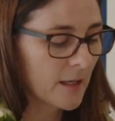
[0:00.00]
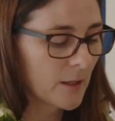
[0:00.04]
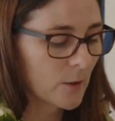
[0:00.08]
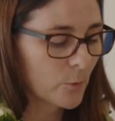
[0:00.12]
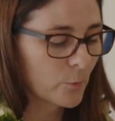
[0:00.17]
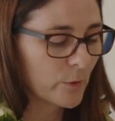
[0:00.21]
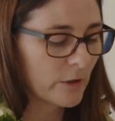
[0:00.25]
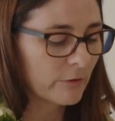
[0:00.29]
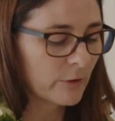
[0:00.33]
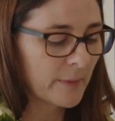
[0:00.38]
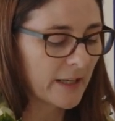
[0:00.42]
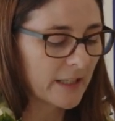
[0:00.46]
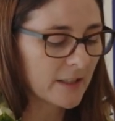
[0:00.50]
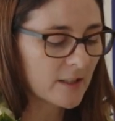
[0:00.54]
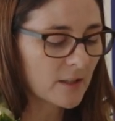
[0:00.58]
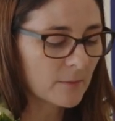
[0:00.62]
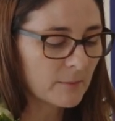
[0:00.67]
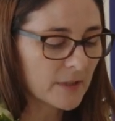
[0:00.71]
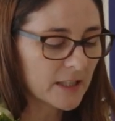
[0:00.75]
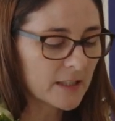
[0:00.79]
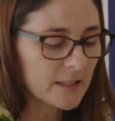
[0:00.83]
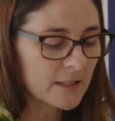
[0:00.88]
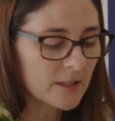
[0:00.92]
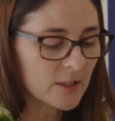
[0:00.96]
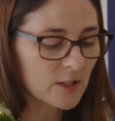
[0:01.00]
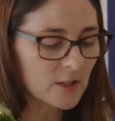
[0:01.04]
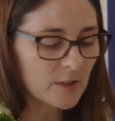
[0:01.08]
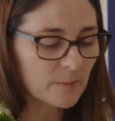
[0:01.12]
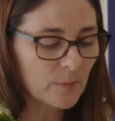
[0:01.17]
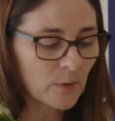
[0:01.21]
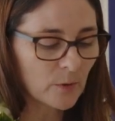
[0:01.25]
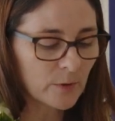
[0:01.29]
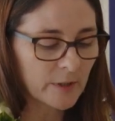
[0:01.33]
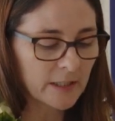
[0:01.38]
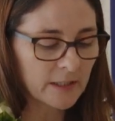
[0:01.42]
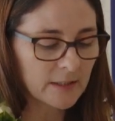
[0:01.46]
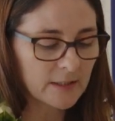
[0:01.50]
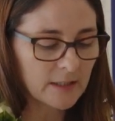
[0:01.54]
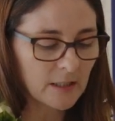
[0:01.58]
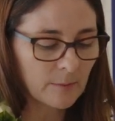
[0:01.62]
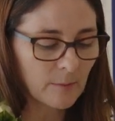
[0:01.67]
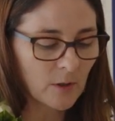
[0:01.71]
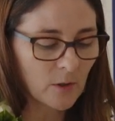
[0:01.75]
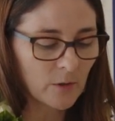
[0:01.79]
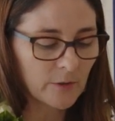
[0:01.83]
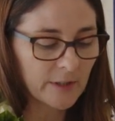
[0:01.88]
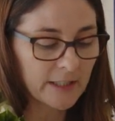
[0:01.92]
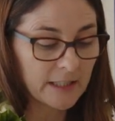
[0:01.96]
We remain committed to supporting
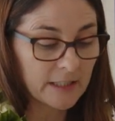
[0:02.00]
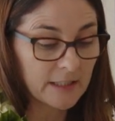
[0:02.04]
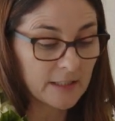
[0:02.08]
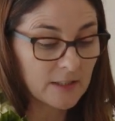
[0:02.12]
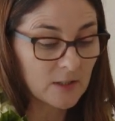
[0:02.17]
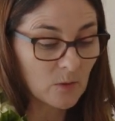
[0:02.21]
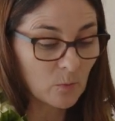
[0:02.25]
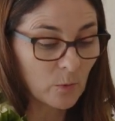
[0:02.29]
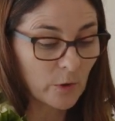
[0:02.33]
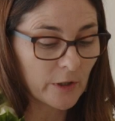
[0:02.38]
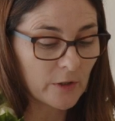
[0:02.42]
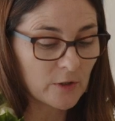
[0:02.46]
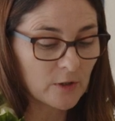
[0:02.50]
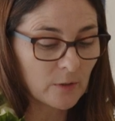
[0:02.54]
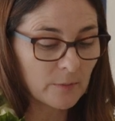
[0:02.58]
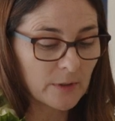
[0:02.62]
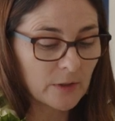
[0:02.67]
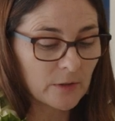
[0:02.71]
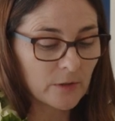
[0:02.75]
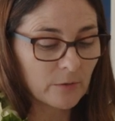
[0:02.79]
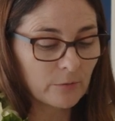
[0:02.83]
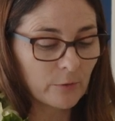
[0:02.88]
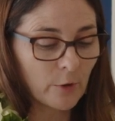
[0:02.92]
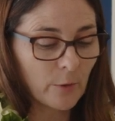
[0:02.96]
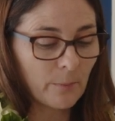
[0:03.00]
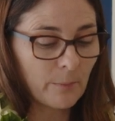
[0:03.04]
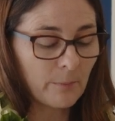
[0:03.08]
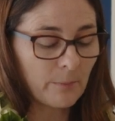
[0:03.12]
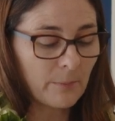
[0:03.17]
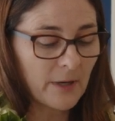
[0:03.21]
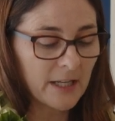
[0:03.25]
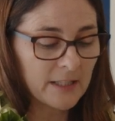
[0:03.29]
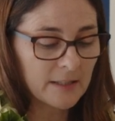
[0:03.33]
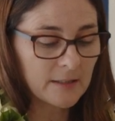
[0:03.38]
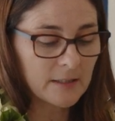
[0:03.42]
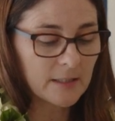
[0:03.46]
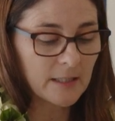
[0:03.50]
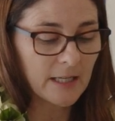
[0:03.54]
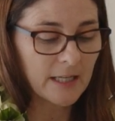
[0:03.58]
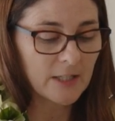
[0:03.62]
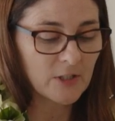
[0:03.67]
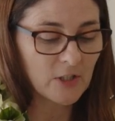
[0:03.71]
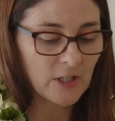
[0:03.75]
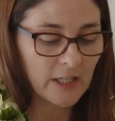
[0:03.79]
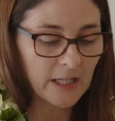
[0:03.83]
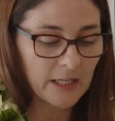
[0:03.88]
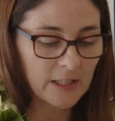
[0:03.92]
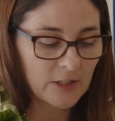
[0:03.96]
Samoa in its work to build a robust
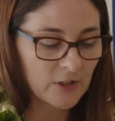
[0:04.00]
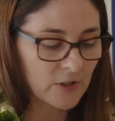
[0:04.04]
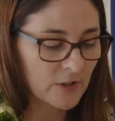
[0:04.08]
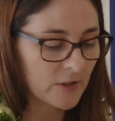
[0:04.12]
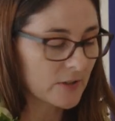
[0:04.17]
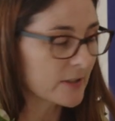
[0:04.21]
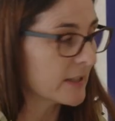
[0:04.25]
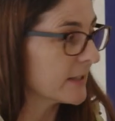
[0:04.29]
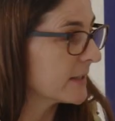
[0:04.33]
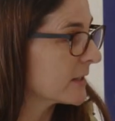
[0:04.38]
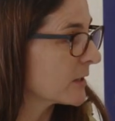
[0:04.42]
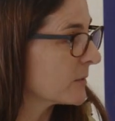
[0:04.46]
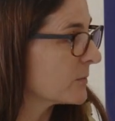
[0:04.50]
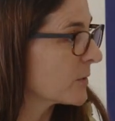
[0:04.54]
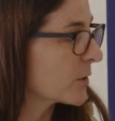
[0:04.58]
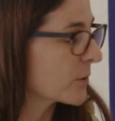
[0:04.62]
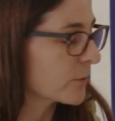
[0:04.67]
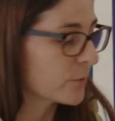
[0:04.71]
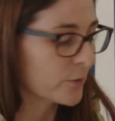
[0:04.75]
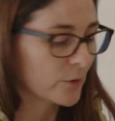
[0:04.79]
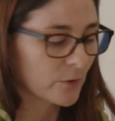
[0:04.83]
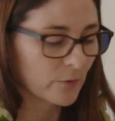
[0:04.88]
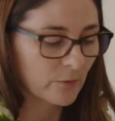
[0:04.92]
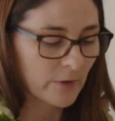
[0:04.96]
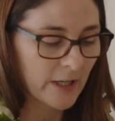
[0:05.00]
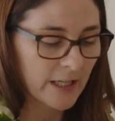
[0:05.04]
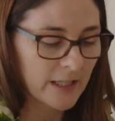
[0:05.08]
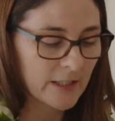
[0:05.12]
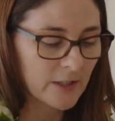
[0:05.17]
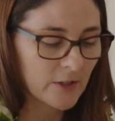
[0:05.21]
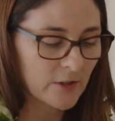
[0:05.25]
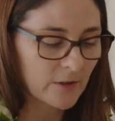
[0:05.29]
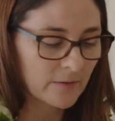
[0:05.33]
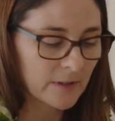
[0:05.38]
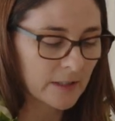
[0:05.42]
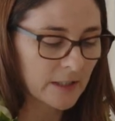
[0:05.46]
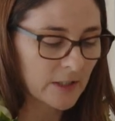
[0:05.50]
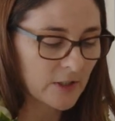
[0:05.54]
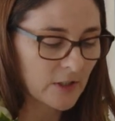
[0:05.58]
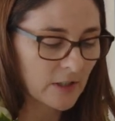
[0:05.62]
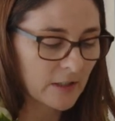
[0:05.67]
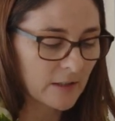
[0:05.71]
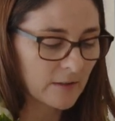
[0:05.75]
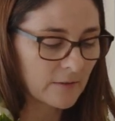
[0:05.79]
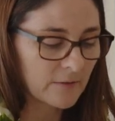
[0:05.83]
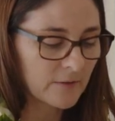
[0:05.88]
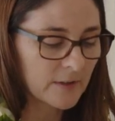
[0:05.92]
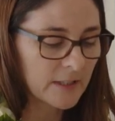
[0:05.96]
education system through a range of
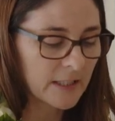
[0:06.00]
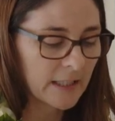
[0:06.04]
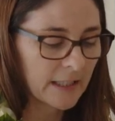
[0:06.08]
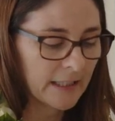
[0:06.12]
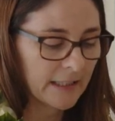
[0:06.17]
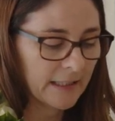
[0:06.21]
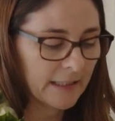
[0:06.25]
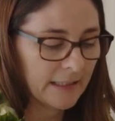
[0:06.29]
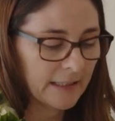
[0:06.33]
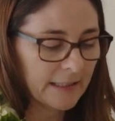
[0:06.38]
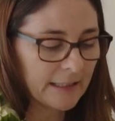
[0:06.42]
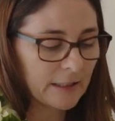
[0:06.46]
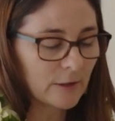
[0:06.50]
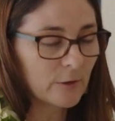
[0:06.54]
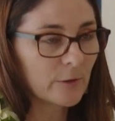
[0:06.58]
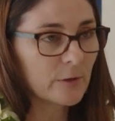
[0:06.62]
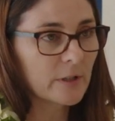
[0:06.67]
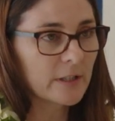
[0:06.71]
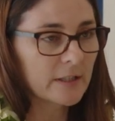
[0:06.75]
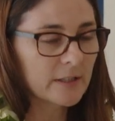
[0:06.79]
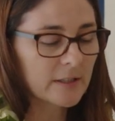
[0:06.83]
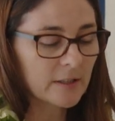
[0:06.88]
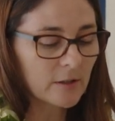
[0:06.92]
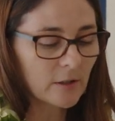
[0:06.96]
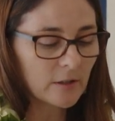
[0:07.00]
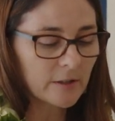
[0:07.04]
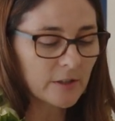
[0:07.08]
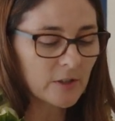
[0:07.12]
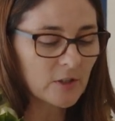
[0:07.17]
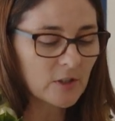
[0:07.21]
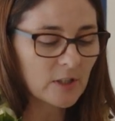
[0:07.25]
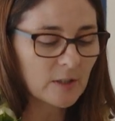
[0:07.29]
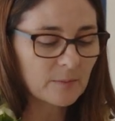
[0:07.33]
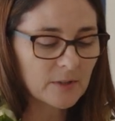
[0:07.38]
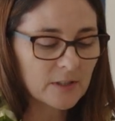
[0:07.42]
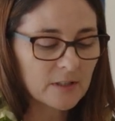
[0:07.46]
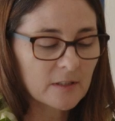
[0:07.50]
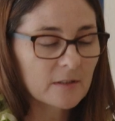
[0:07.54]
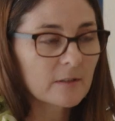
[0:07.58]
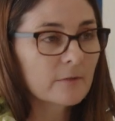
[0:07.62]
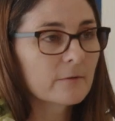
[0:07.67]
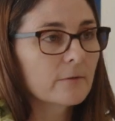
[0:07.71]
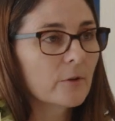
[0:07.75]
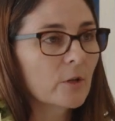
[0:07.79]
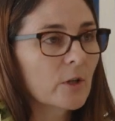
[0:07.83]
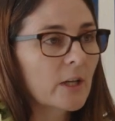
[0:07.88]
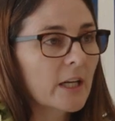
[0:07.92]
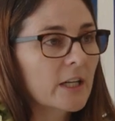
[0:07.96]
initiatives, including scholarships,
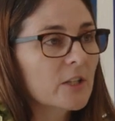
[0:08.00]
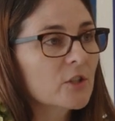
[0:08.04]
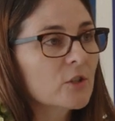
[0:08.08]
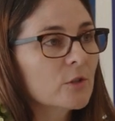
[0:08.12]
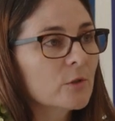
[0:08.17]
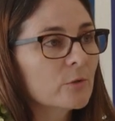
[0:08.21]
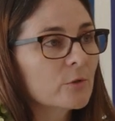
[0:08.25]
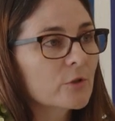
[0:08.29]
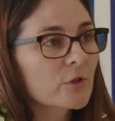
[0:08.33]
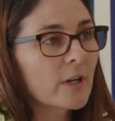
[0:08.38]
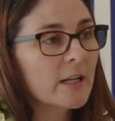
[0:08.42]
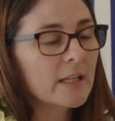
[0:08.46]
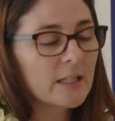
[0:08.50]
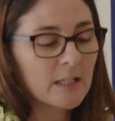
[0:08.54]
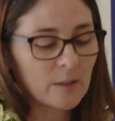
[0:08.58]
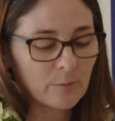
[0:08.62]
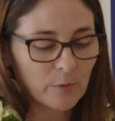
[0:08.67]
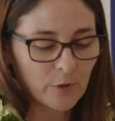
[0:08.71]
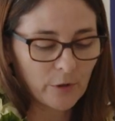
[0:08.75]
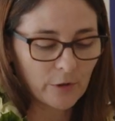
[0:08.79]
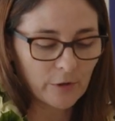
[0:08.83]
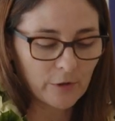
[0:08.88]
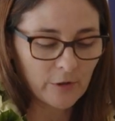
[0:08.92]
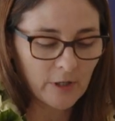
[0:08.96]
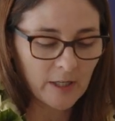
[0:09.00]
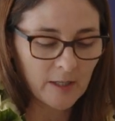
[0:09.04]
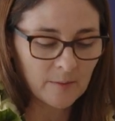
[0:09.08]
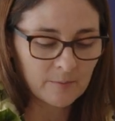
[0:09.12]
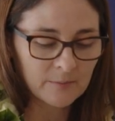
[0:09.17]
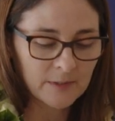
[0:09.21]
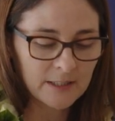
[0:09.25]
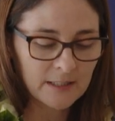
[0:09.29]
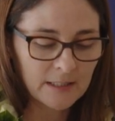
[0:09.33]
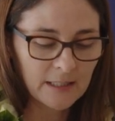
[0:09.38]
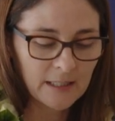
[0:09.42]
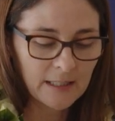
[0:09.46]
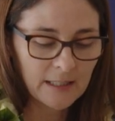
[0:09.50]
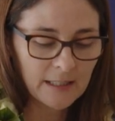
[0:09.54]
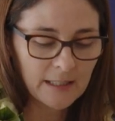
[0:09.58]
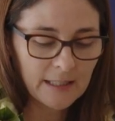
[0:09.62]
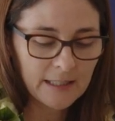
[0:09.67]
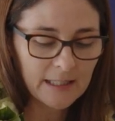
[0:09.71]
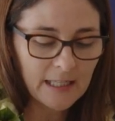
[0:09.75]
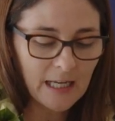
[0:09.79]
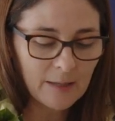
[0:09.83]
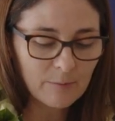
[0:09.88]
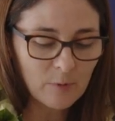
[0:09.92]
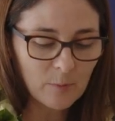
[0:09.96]
vocational training programs,
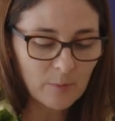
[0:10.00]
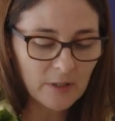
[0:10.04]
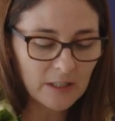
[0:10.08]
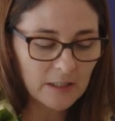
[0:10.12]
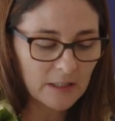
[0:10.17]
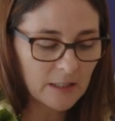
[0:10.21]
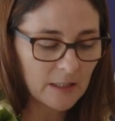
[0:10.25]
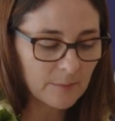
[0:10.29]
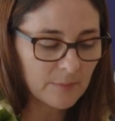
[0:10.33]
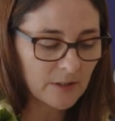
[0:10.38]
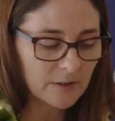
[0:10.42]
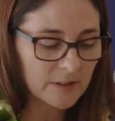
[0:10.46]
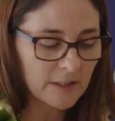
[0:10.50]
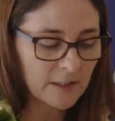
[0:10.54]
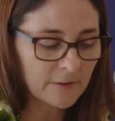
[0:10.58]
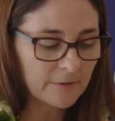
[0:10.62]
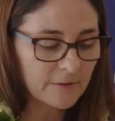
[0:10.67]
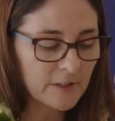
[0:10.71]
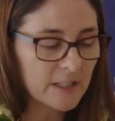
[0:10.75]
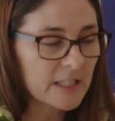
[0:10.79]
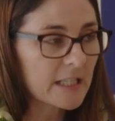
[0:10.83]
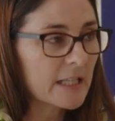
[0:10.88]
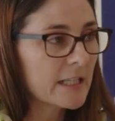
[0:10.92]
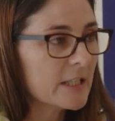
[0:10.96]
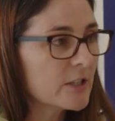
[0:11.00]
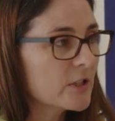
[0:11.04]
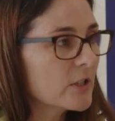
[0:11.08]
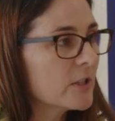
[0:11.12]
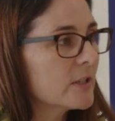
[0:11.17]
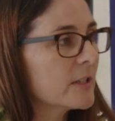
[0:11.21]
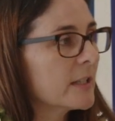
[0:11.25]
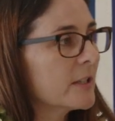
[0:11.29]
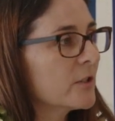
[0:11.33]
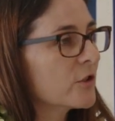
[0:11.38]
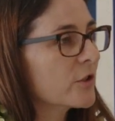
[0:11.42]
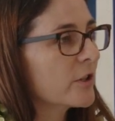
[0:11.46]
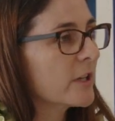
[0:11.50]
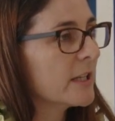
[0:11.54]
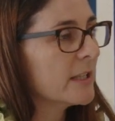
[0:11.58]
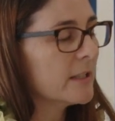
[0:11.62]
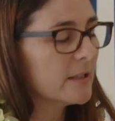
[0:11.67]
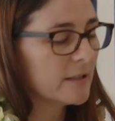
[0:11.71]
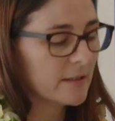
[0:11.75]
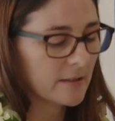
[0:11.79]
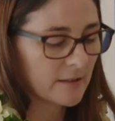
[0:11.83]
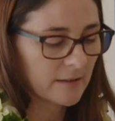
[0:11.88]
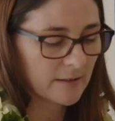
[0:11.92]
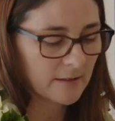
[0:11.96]
capability building for teachers and
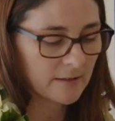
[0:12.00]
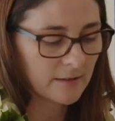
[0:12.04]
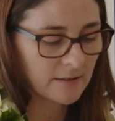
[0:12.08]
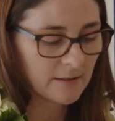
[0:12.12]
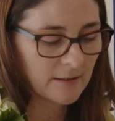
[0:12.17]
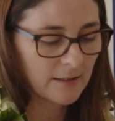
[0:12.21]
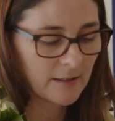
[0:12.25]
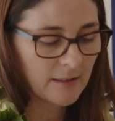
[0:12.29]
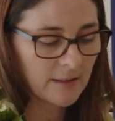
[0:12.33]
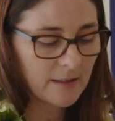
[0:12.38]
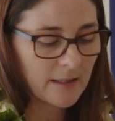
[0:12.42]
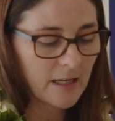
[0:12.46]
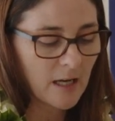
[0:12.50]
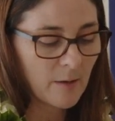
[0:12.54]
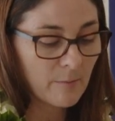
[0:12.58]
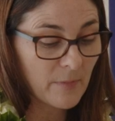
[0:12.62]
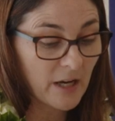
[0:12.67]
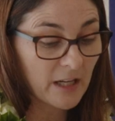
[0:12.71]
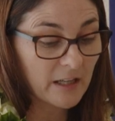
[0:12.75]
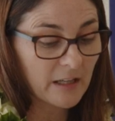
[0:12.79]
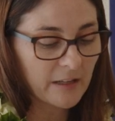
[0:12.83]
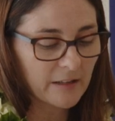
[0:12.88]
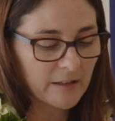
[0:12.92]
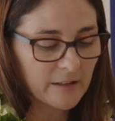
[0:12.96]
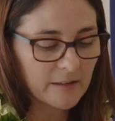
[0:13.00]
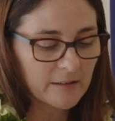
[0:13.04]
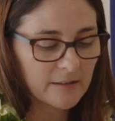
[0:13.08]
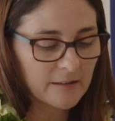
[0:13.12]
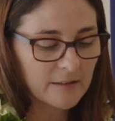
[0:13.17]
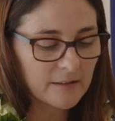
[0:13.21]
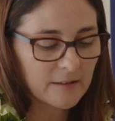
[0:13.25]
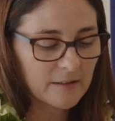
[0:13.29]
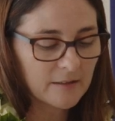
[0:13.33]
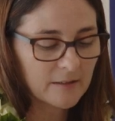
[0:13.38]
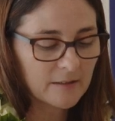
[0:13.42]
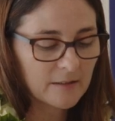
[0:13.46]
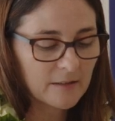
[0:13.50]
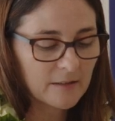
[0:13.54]
trainers, among others.